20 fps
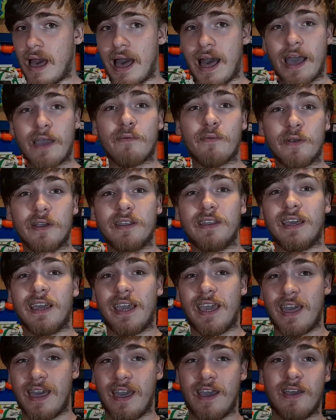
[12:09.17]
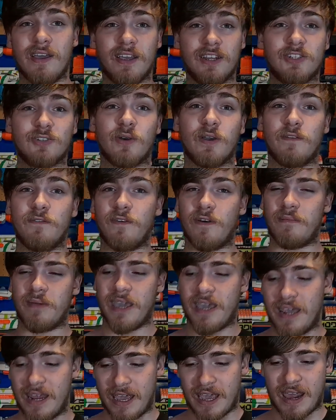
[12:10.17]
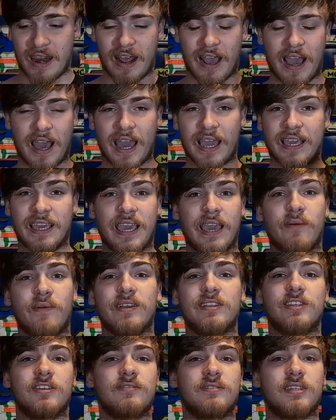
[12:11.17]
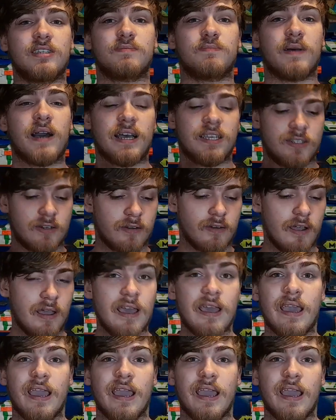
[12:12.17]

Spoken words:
I really enjoyed filming it, and I can't wait to use this blaster.